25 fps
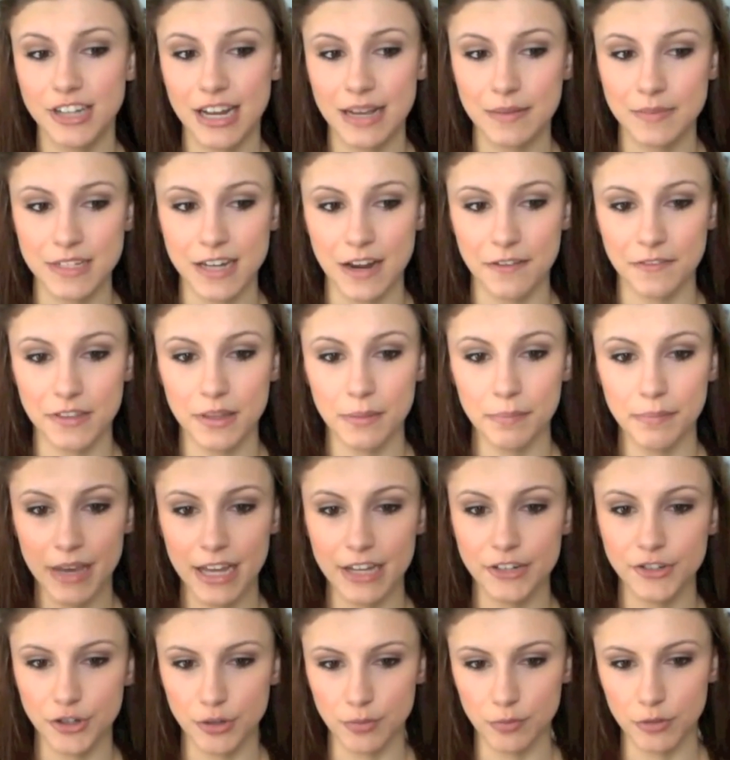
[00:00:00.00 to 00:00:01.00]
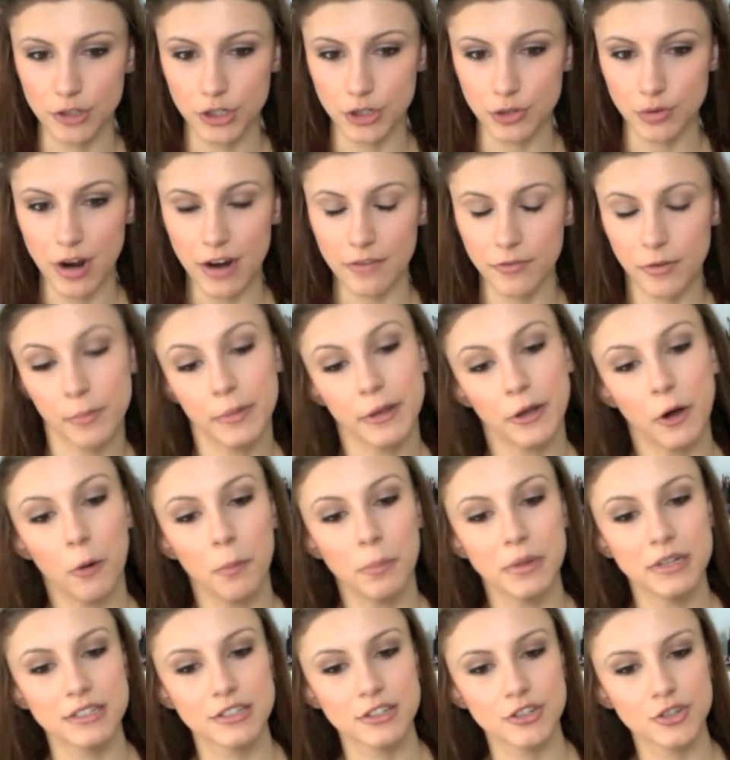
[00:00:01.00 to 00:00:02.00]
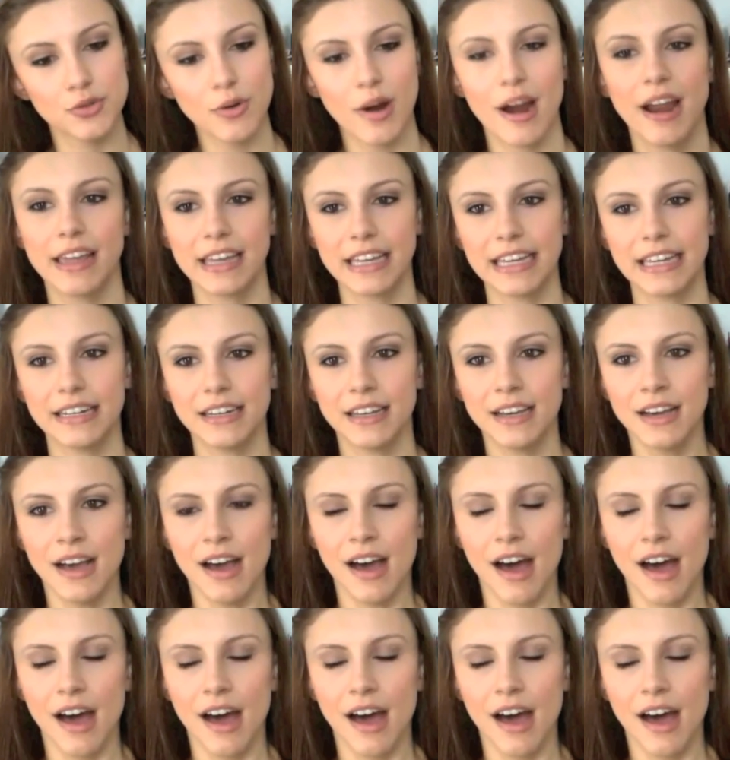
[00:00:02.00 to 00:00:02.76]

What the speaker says: type stuff in the bedroom? Would you ever be open to trying it?